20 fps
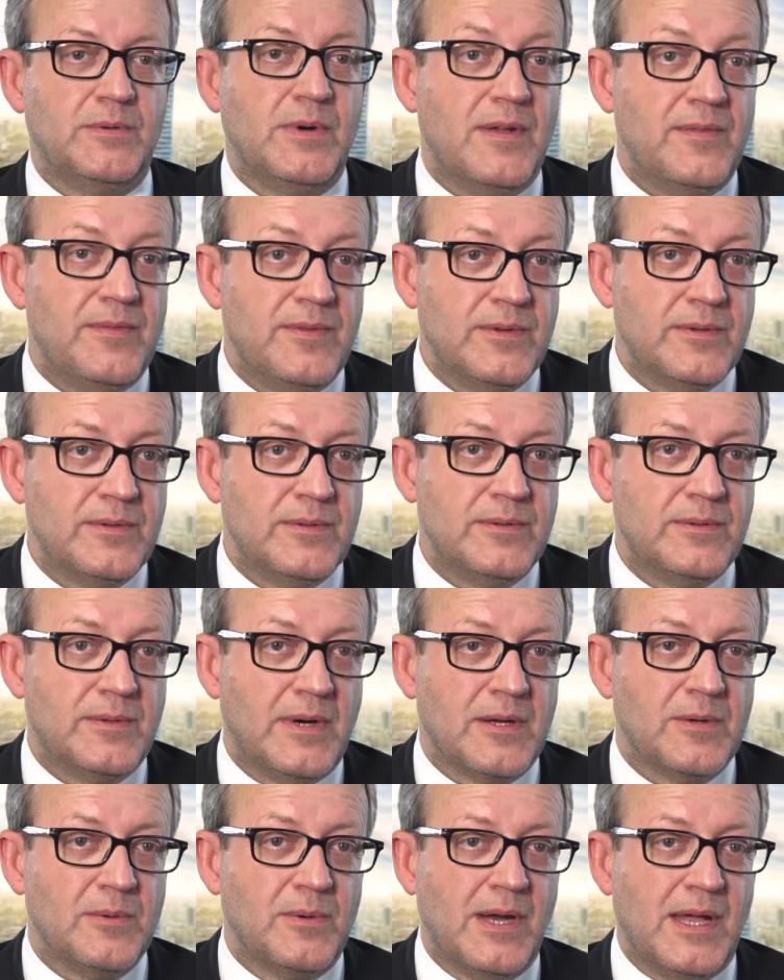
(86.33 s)
review
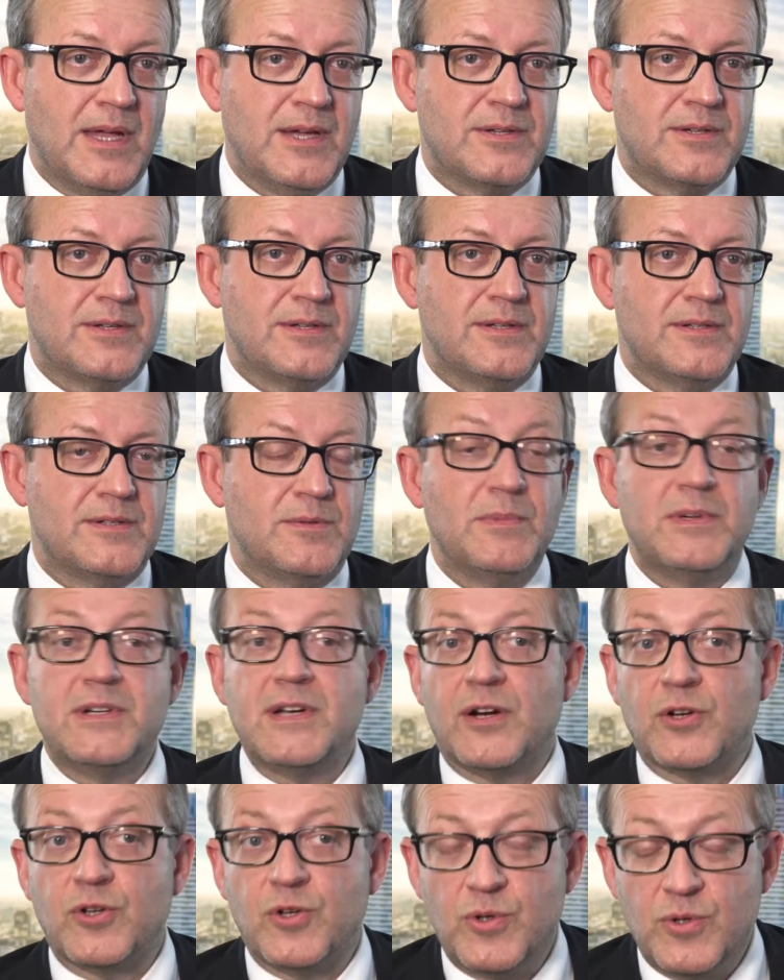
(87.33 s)
regulations which
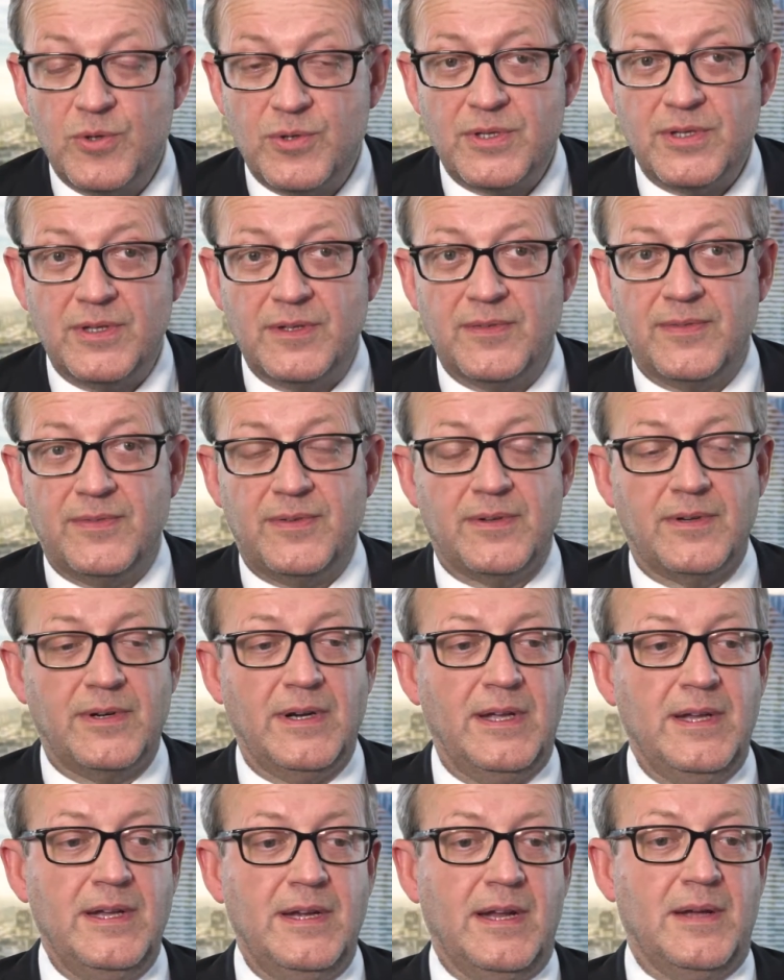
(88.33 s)
are crucial for
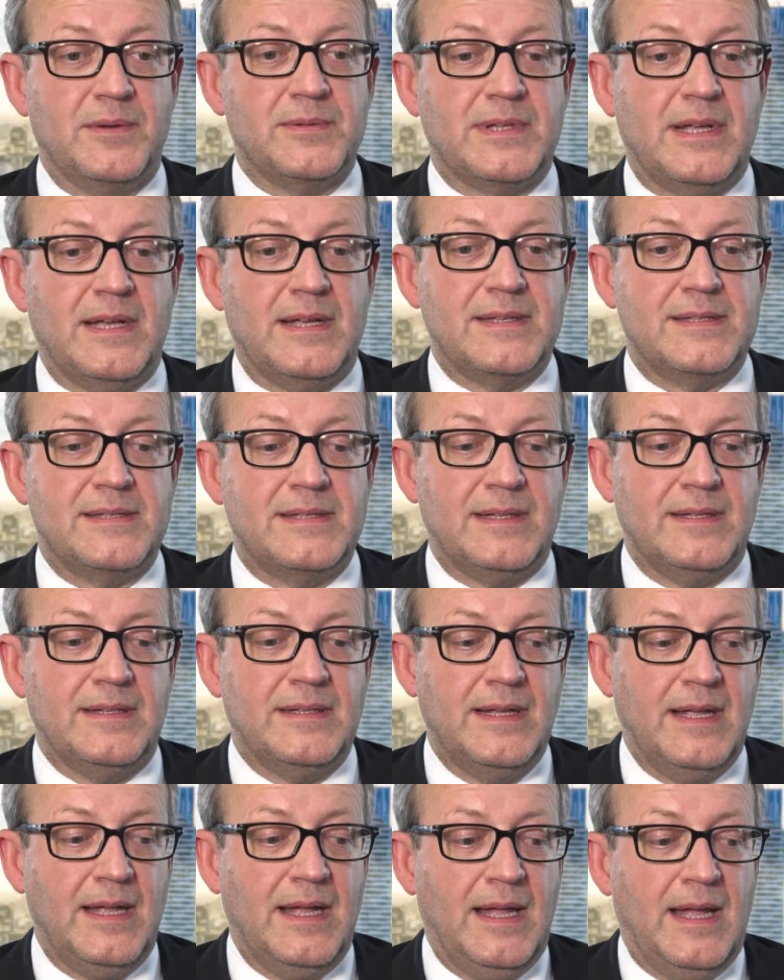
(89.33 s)
in-house
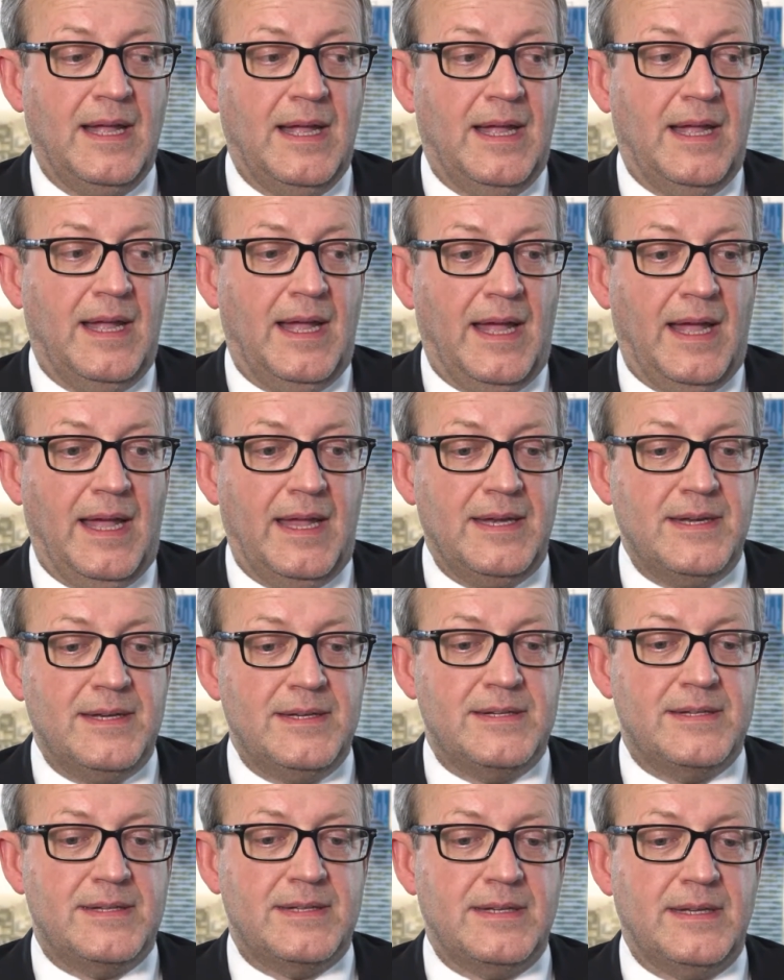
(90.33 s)
counsel
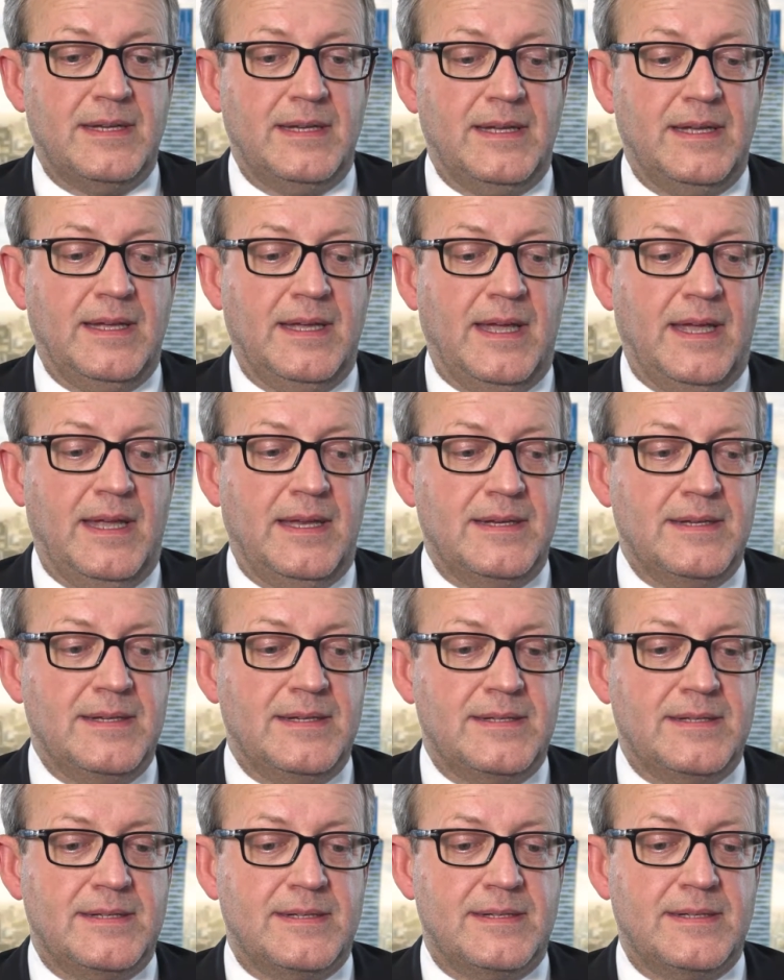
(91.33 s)
and, uh, and
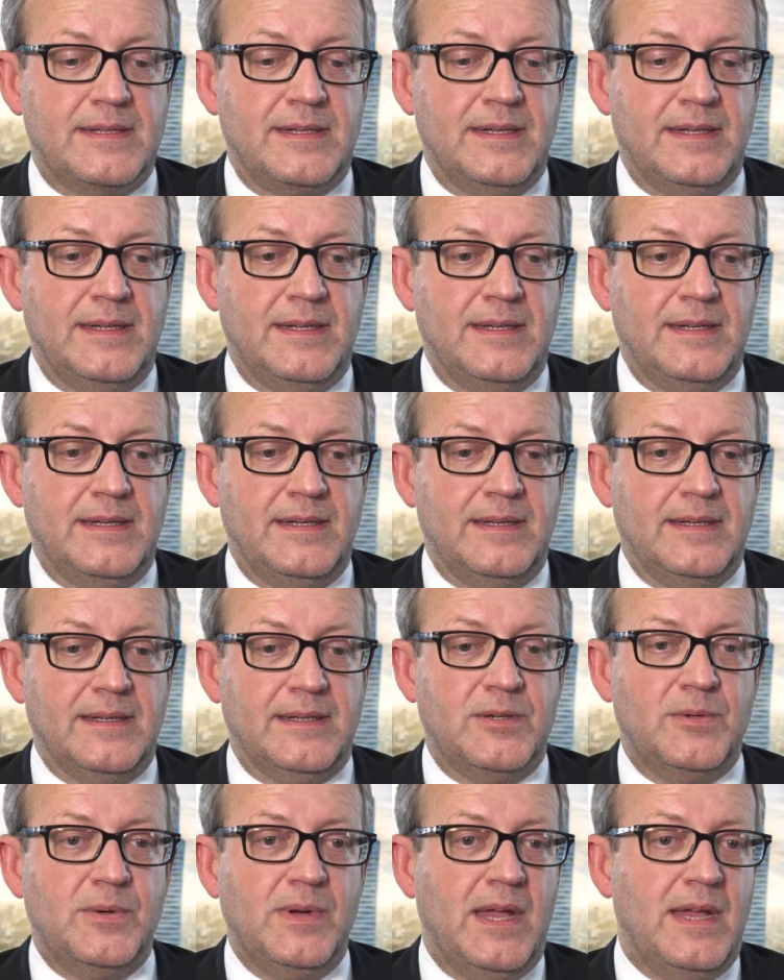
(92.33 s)
uh,
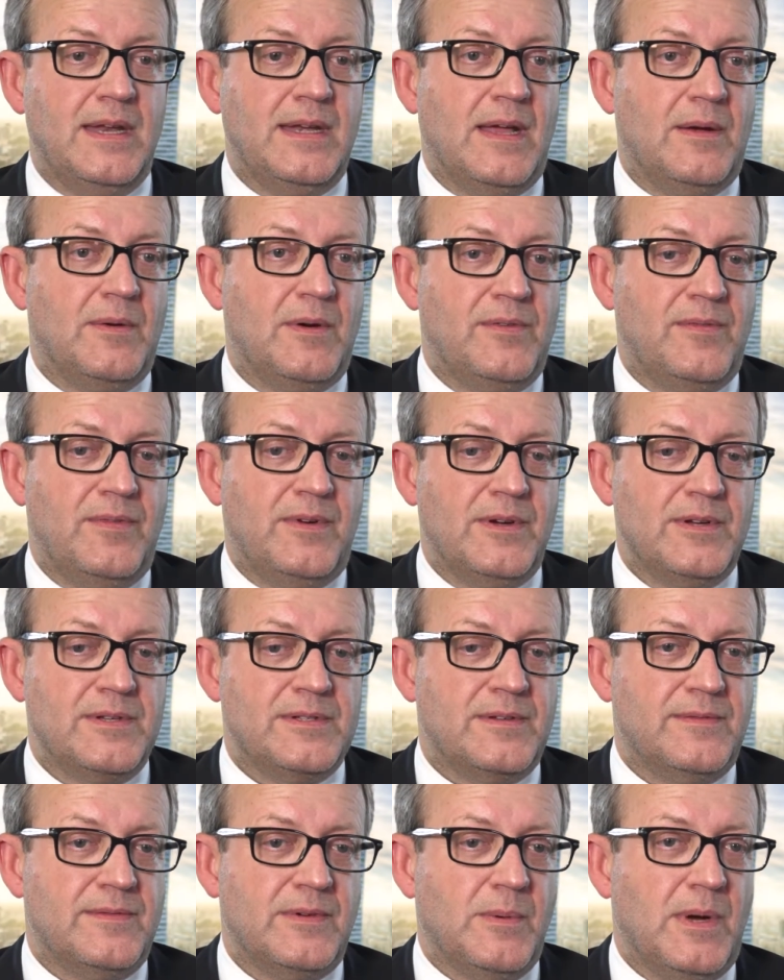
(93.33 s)
create our
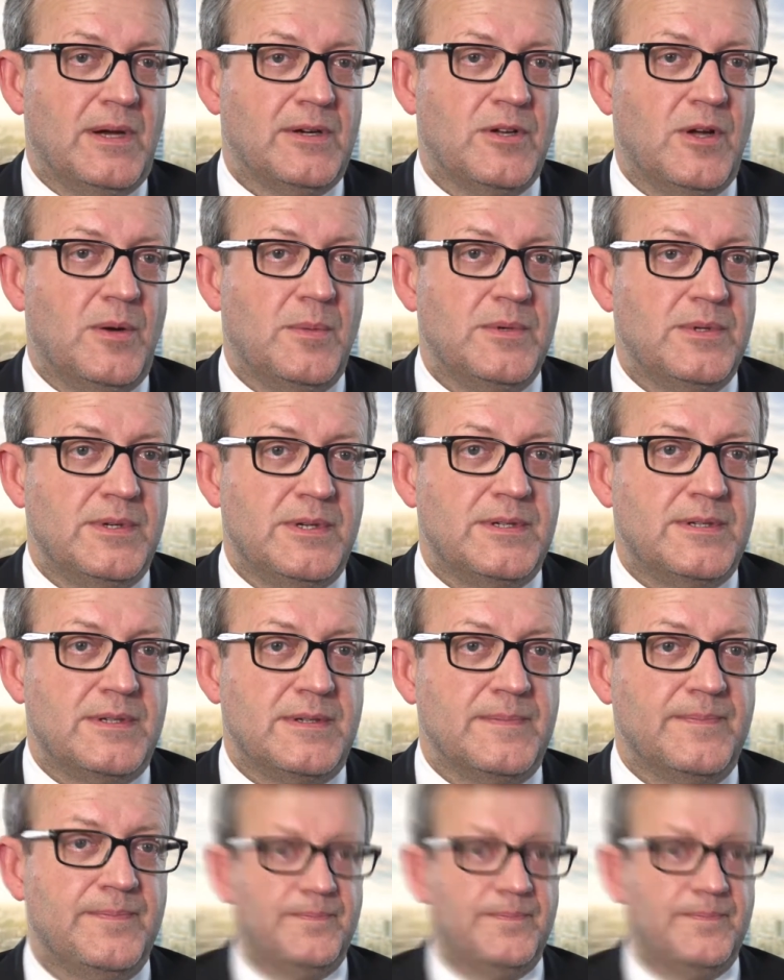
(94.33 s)
voice of a one community.